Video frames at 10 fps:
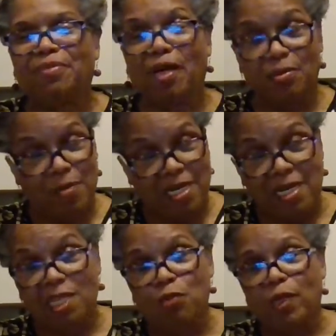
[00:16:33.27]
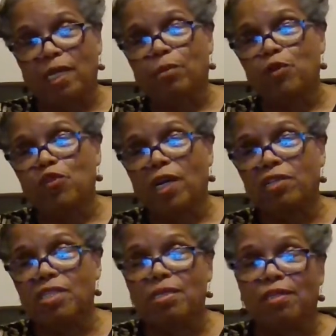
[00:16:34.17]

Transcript: probably next week I'm gonna try to,